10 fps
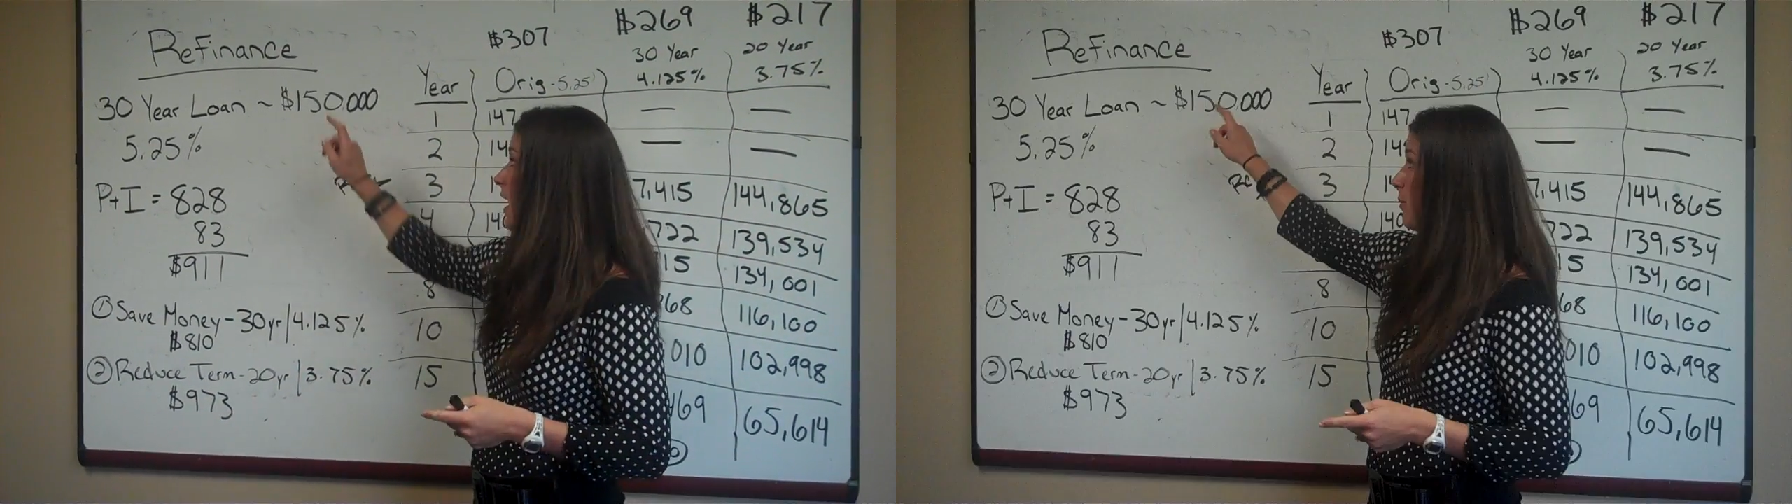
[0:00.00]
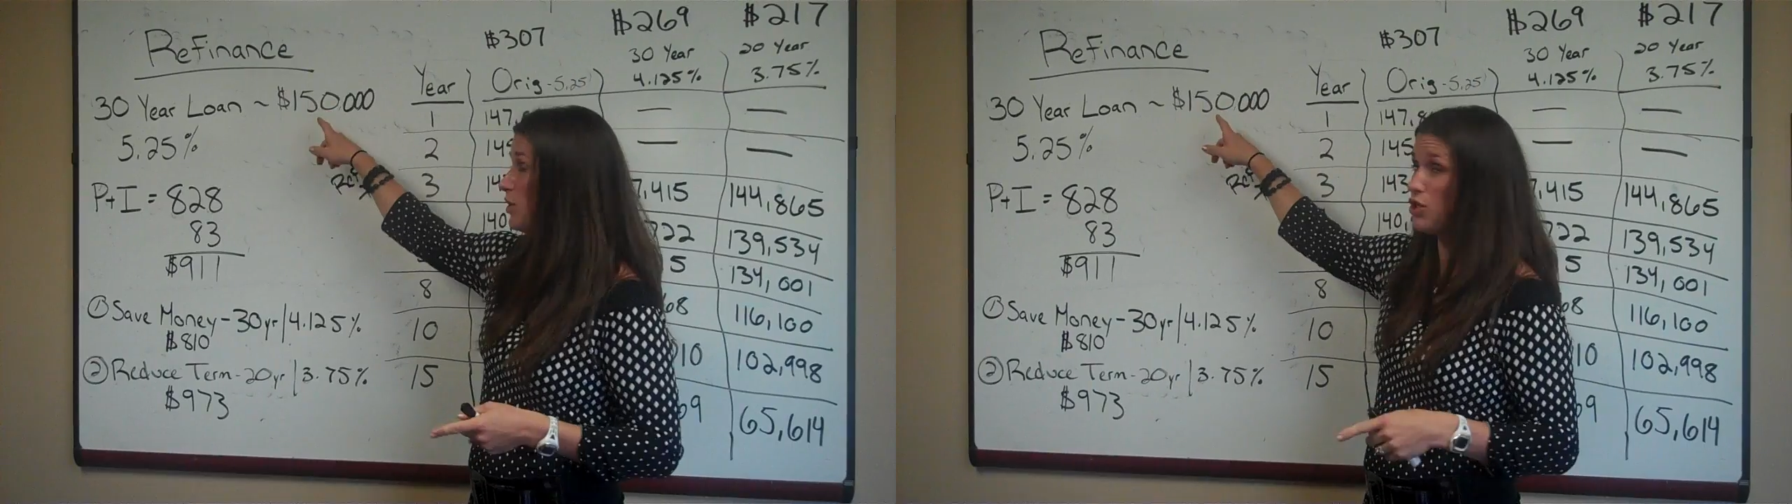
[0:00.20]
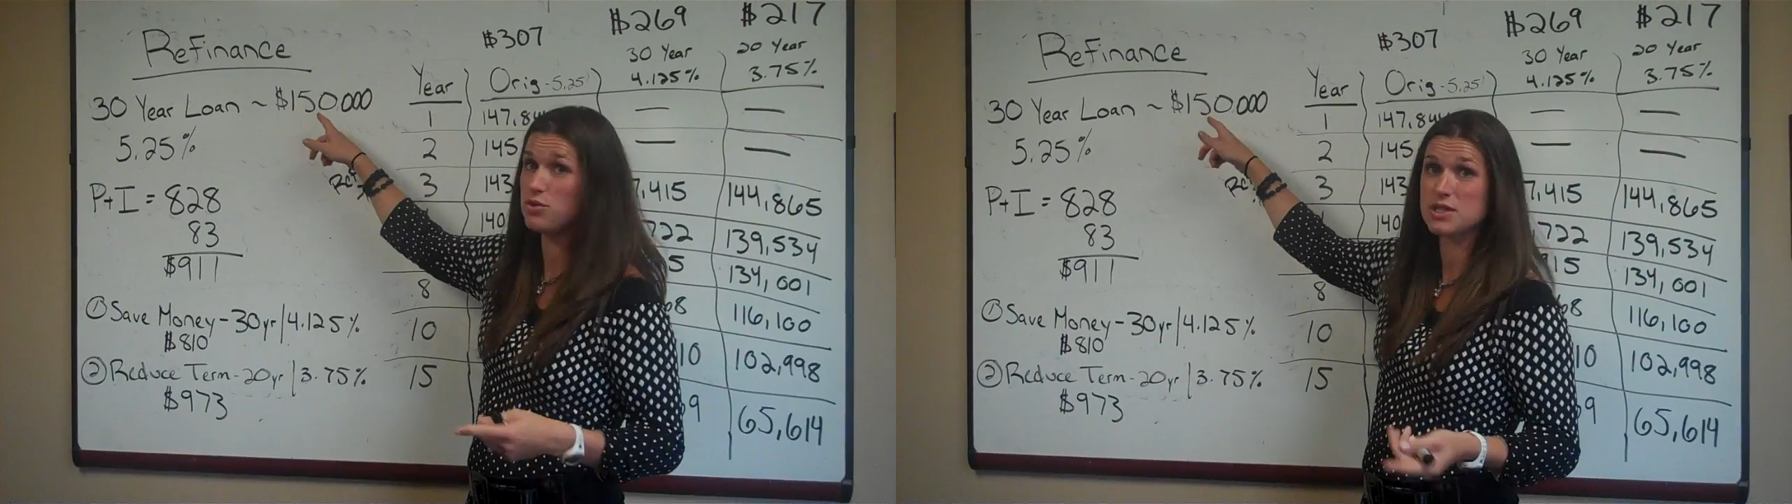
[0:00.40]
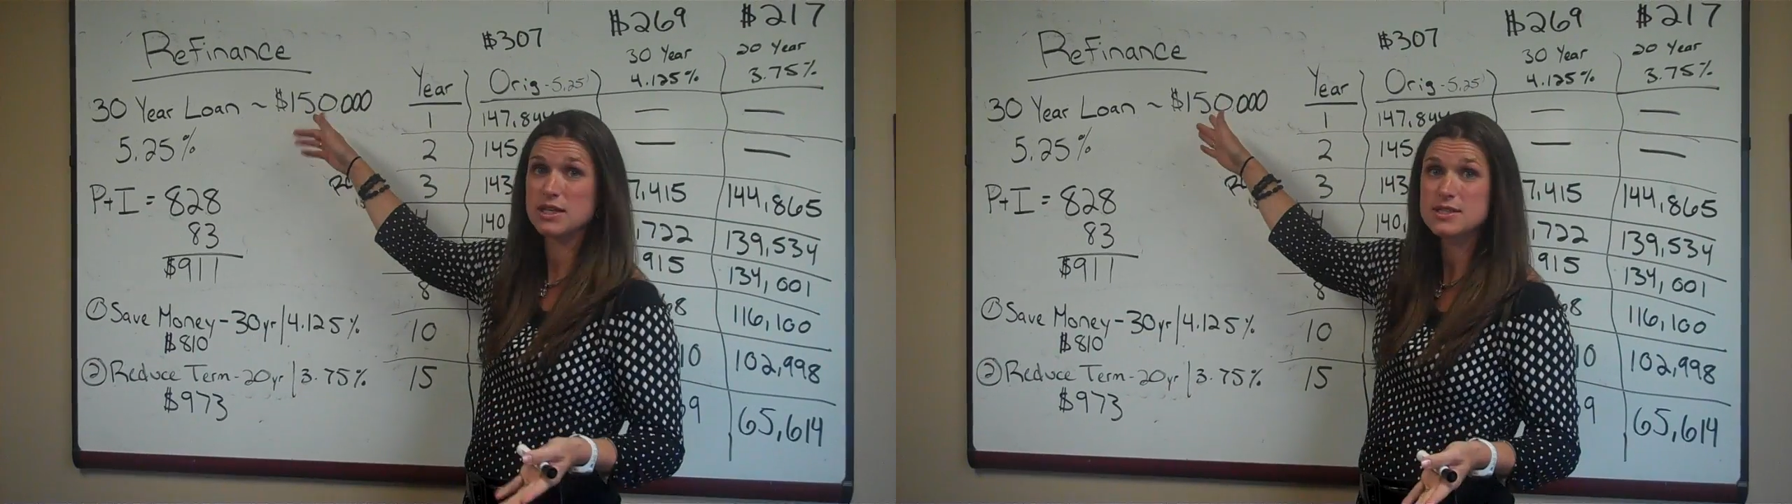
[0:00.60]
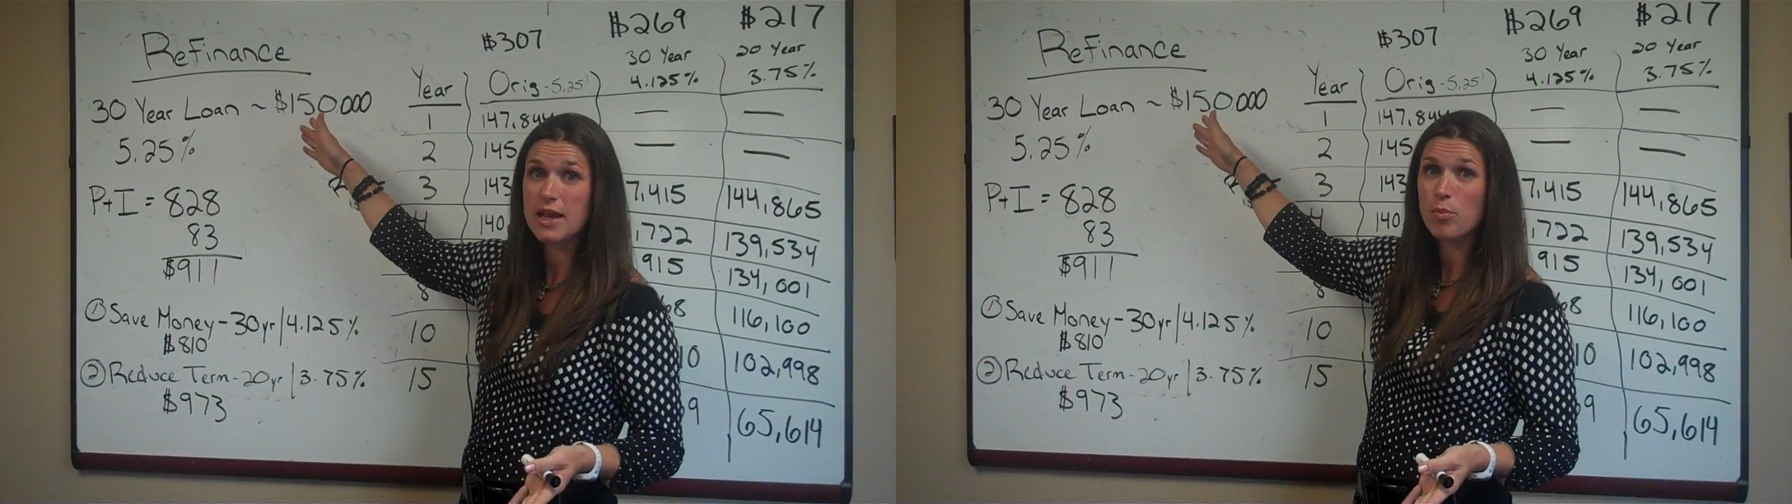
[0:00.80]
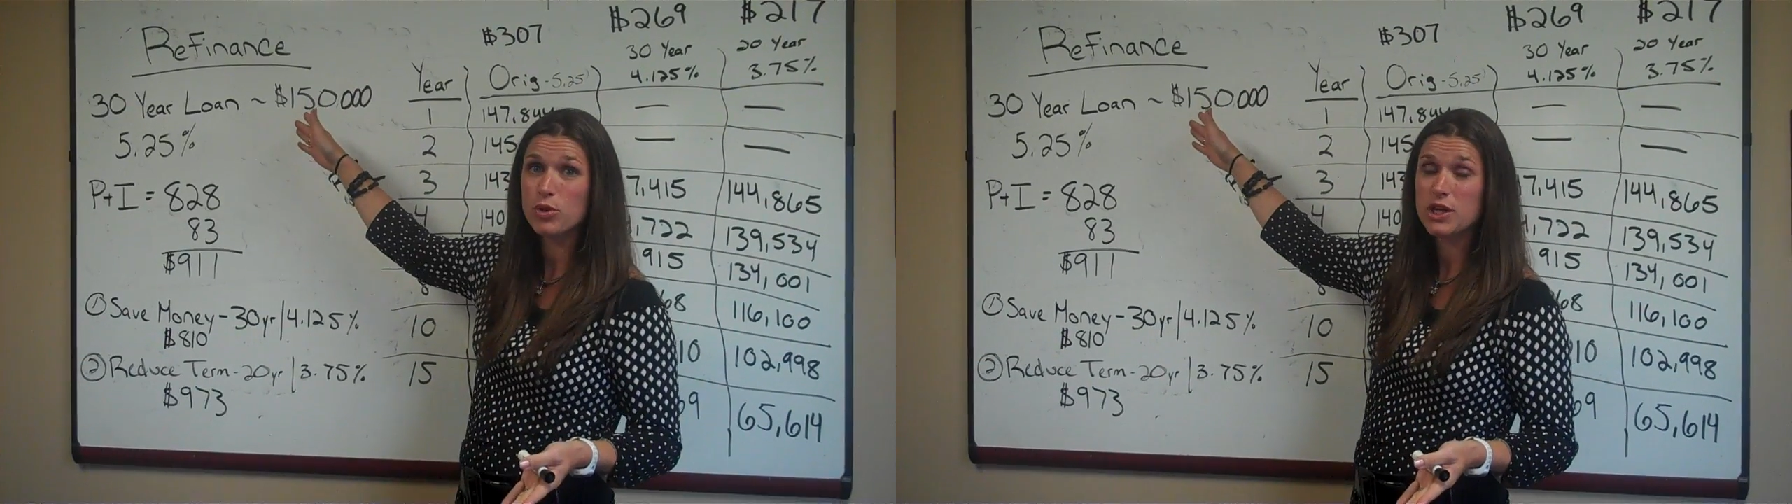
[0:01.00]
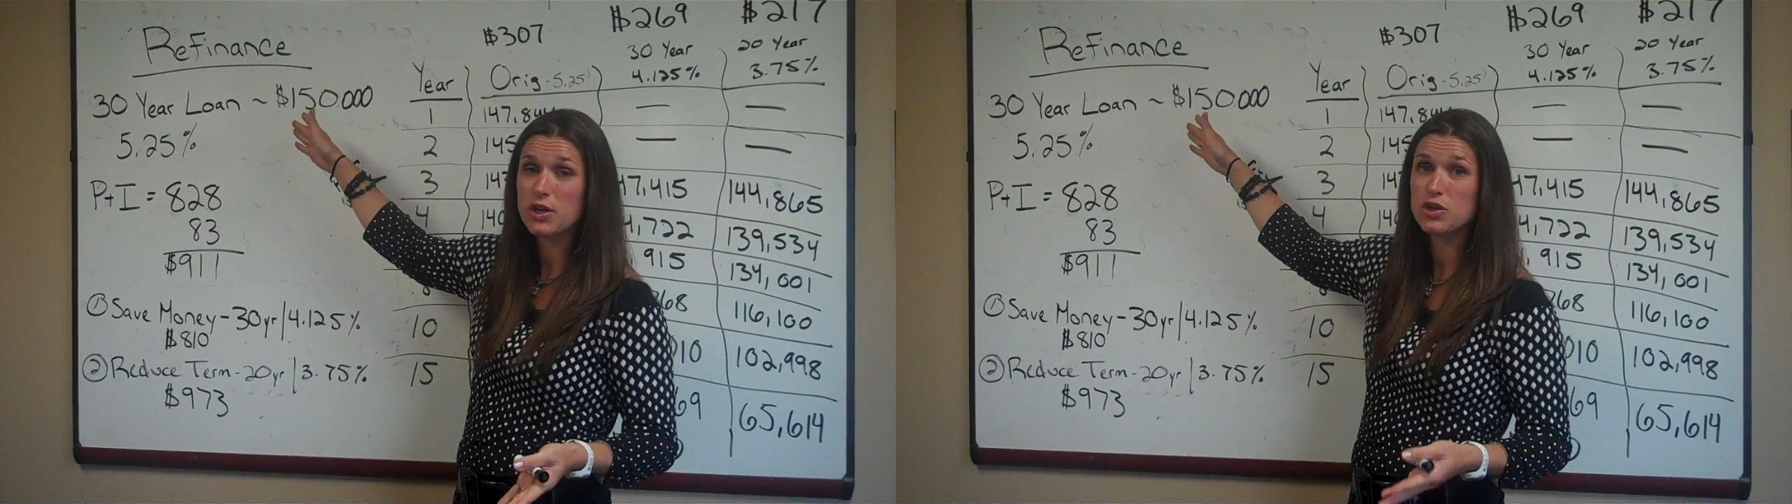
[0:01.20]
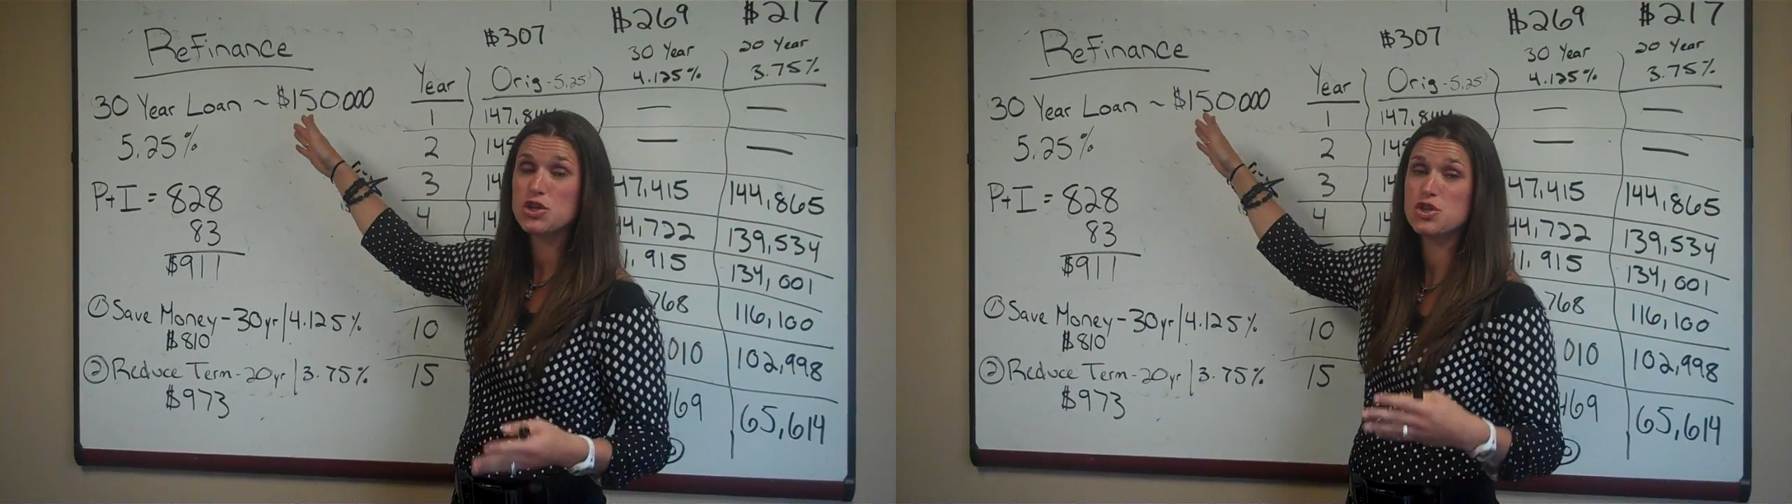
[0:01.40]
I'm going to use an example
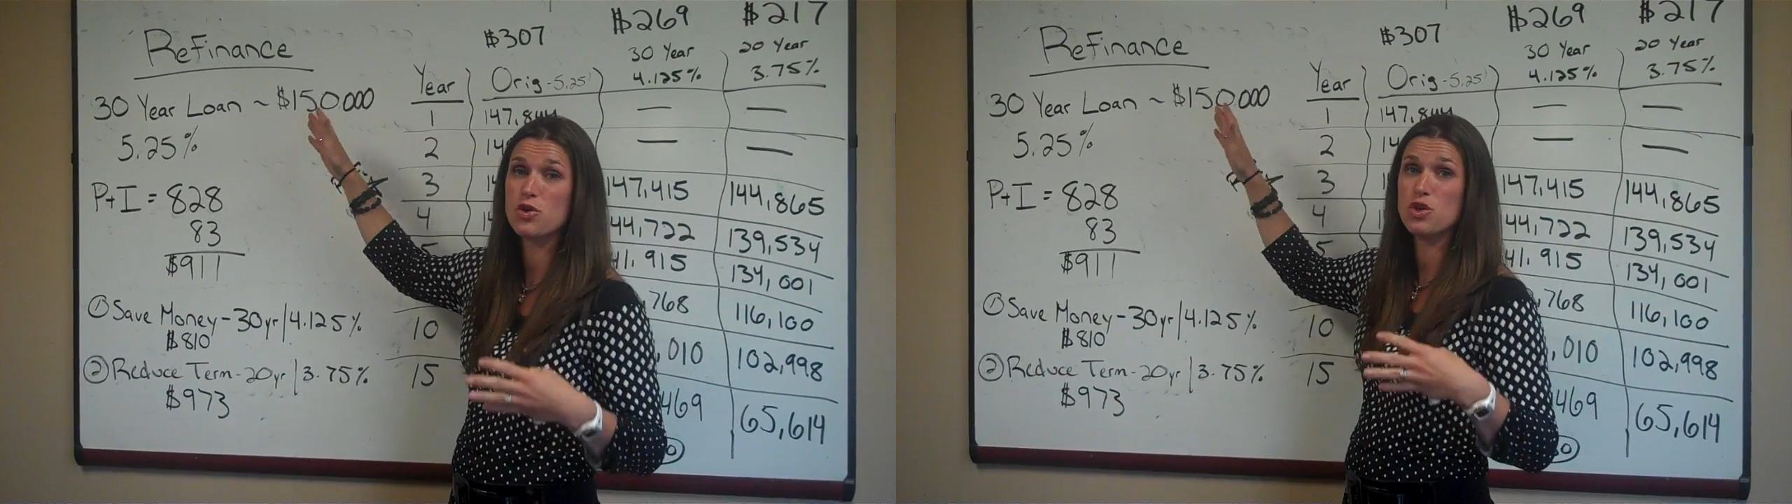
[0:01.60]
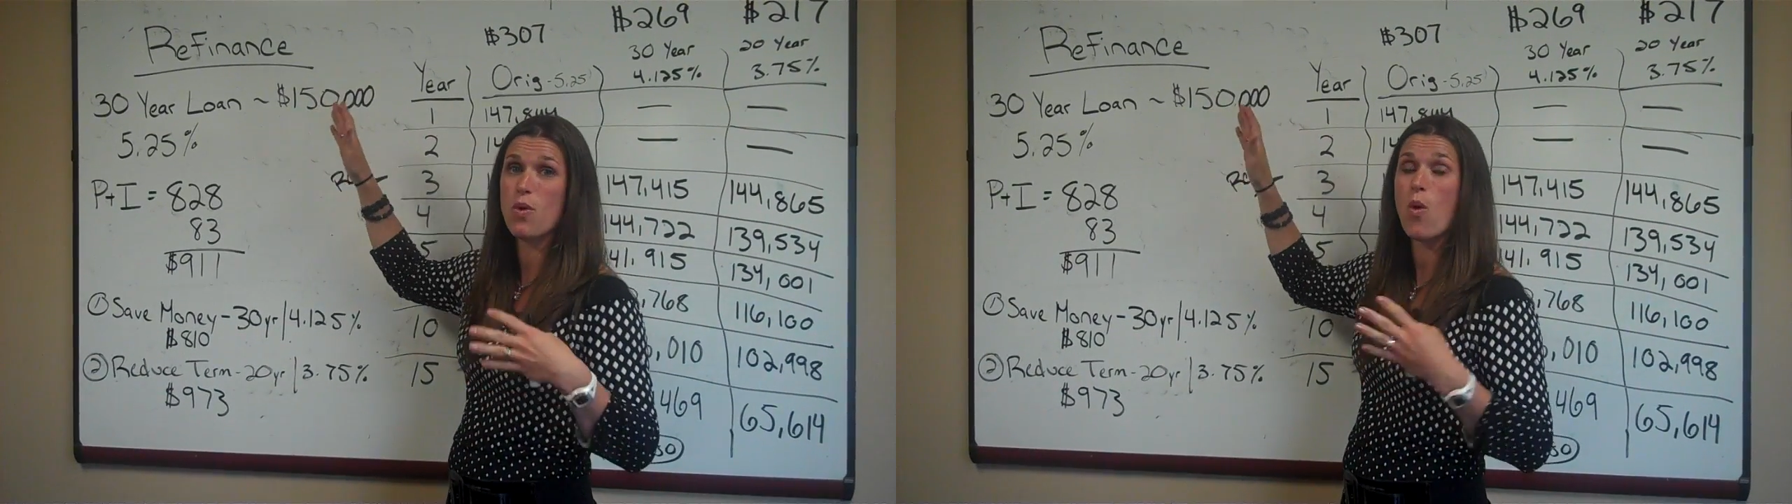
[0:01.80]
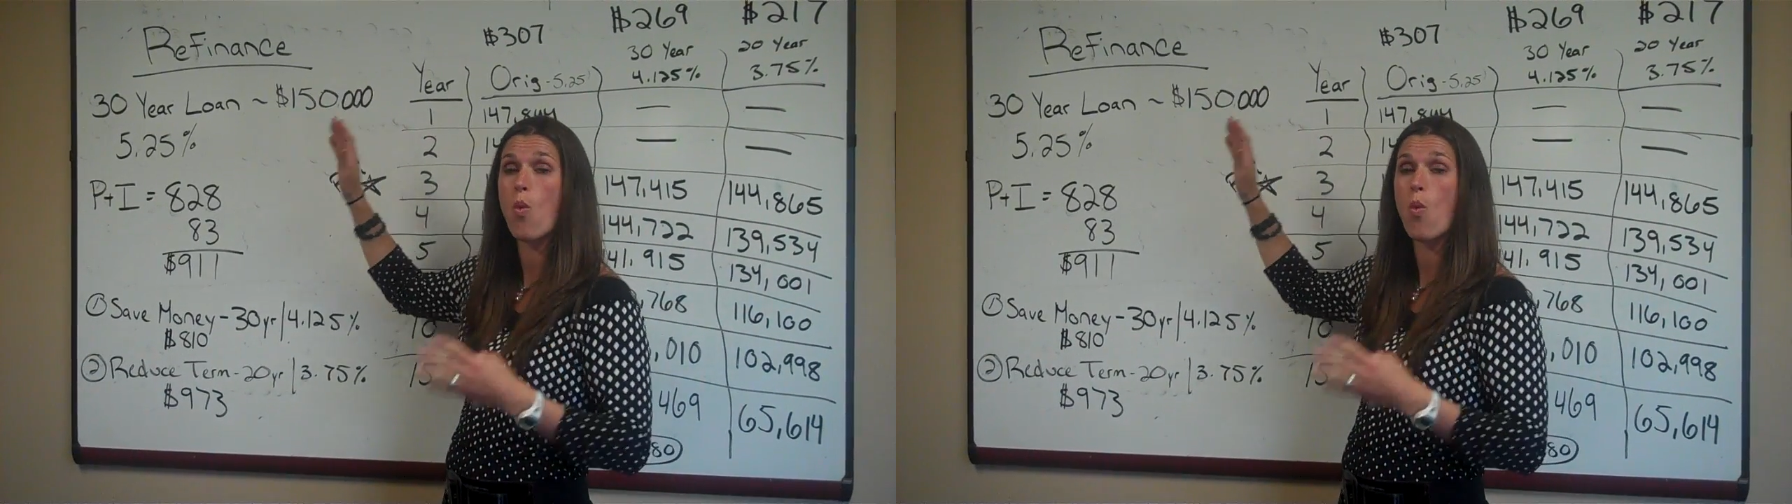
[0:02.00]
here to show you